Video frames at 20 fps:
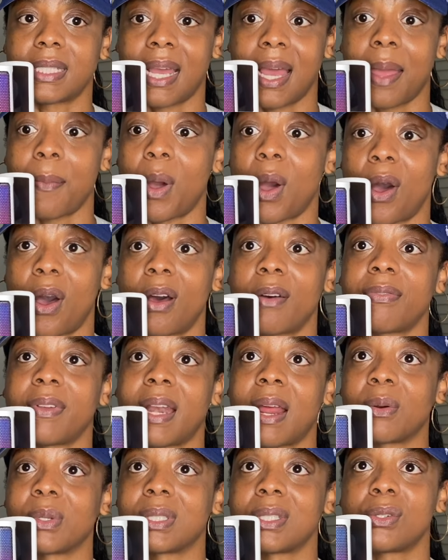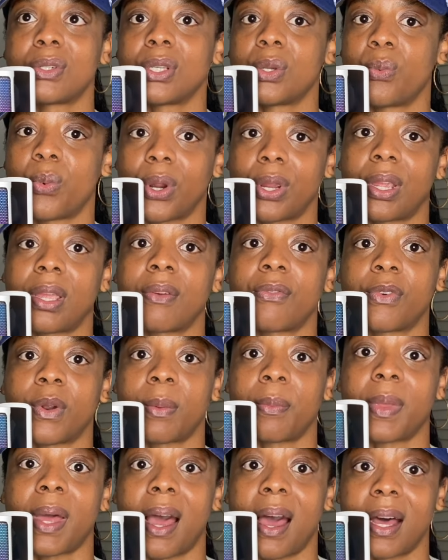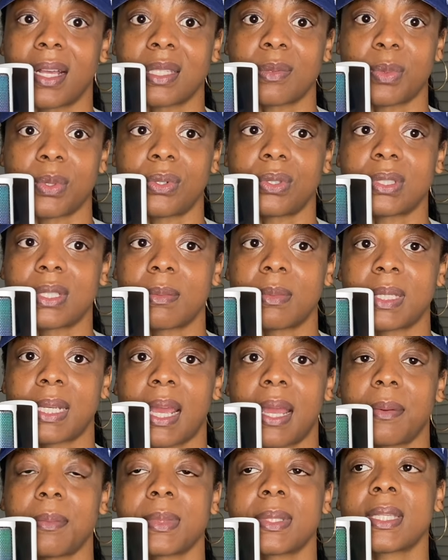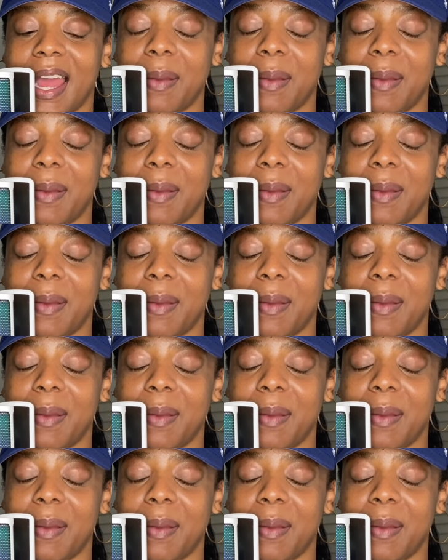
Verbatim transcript: time off and I was literally working from the hospital sometimes.